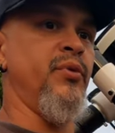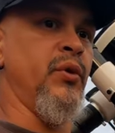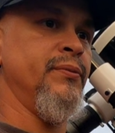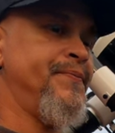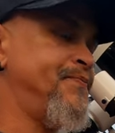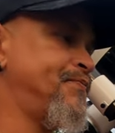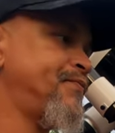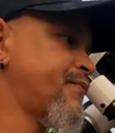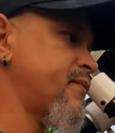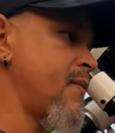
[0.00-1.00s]
but
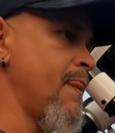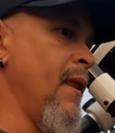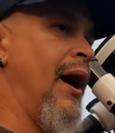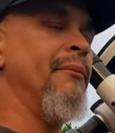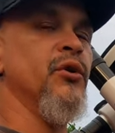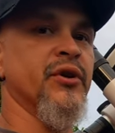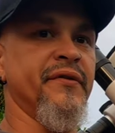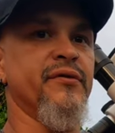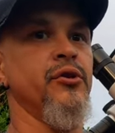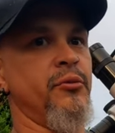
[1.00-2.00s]
I'm
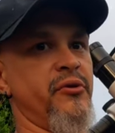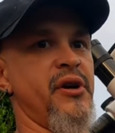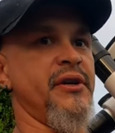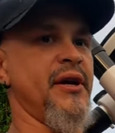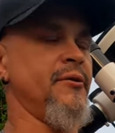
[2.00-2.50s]
looking for an upgrade